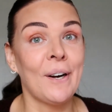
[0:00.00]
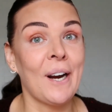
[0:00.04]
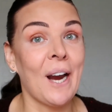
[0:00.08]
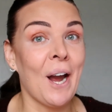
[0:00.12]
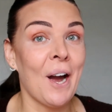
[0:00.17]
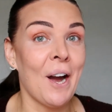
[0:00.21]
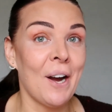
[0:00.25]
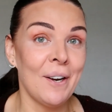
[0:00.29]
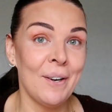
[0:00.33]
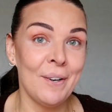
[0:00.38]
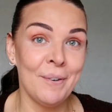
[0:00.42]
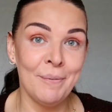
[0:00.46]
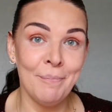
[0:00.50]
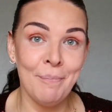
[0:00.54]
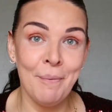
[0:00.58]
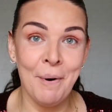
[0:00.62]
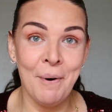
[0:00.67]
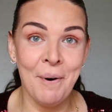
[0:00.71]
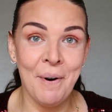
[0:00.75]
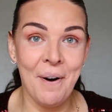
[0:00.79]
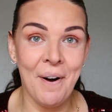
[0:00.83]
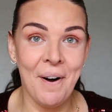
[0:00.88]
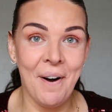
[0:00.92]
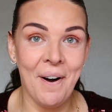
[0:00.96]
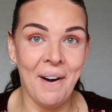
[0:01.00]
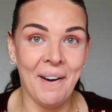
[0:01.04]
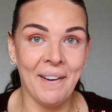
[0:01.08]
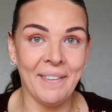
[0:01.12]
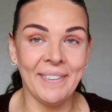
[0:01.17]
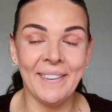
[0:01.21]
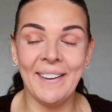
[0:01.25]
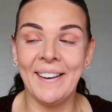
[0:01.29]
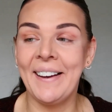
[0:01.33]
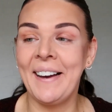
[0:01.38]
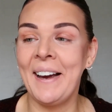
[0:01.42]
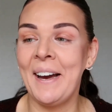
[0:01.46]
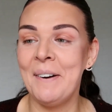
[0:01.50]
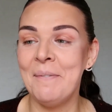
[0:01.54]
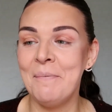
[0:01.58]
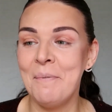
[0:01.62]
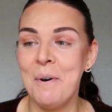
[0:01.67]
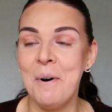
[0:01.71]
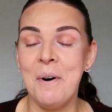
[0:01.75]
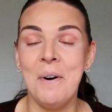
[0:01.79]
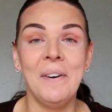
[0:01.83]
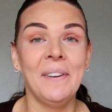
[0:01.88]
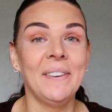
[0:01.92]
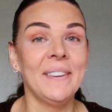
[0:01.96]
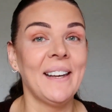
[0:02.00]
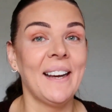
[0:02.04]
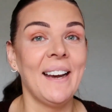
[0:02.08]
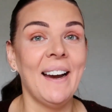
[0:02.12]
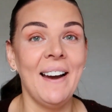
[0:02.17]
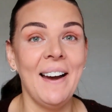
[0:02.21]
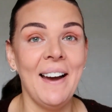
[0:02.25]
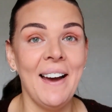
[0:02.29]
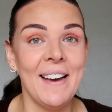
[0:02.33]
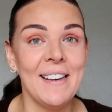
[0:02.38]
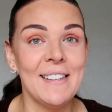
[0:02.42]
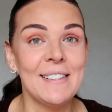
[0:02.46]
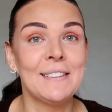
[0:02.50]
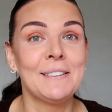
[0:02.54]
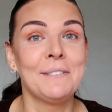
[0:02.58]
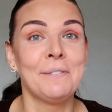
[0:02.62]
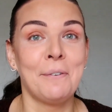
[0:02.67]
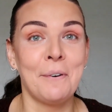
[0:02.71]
Come on guys,